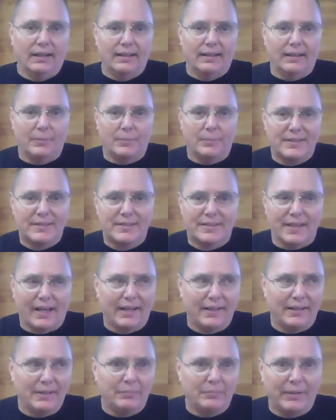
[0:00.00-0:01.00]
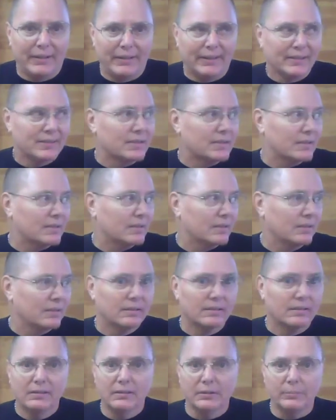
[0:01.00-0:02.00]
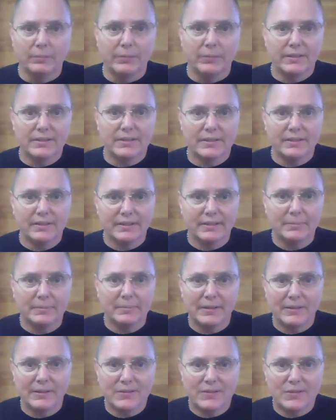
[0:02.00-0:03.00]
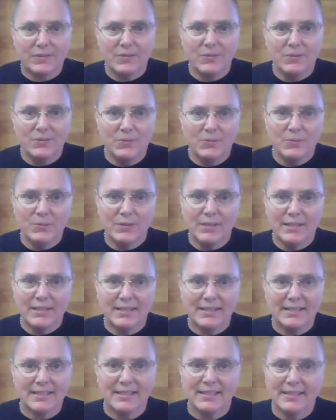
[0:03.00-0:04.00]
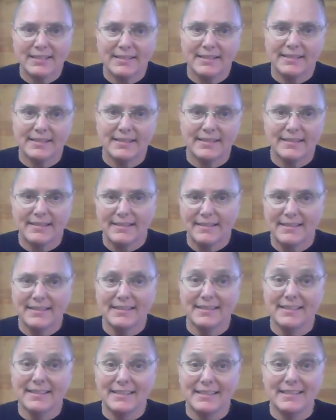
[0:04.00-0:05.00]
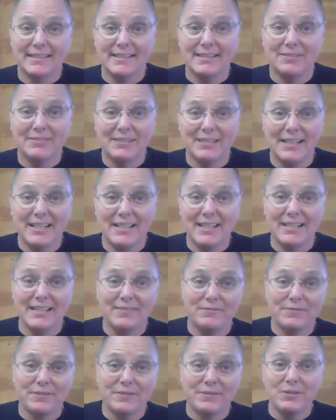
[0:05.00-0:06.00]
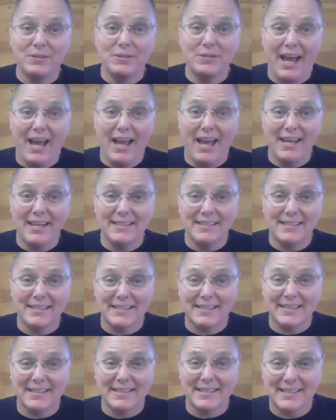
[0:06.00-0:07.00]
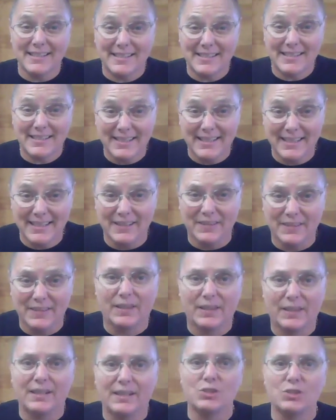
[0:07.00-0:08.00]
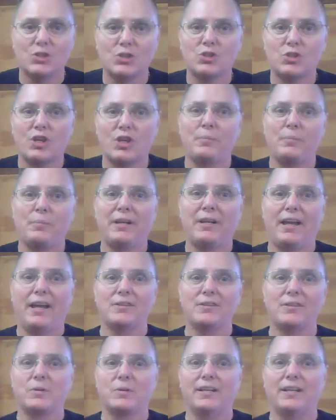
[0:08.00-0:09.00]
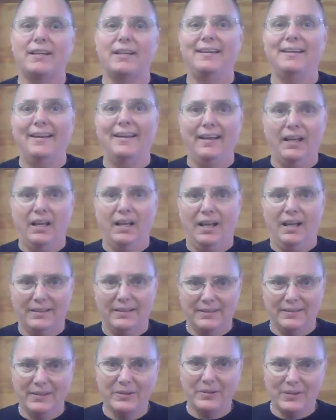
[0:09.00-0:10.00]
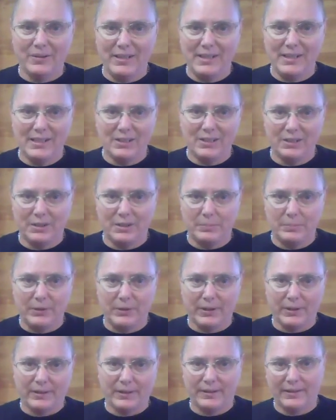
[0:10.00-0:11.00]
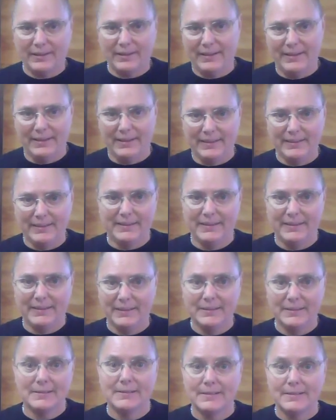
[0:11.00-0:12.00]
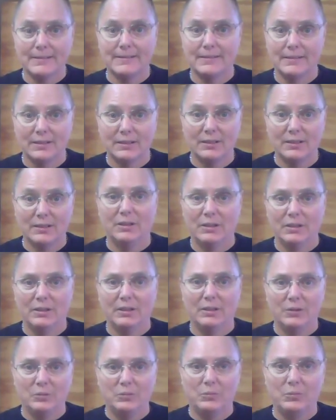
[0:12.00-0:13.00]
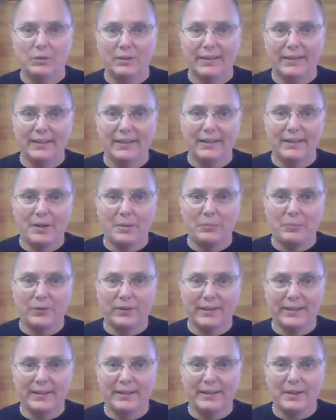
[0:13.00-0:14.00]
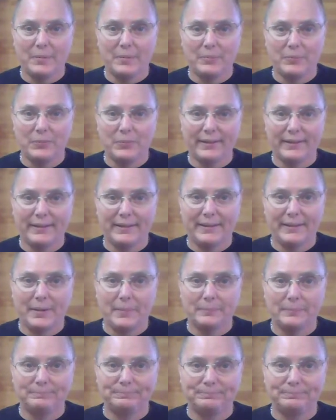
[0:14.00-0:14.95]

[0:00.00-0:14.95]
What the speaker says: I'm excited. My next cookbook's going to come out soon. I can't wait for you guys to see it. The Kitchen Shaman has written another e-cookbook, and we'll get it up, we'll get it up, we'll get it up.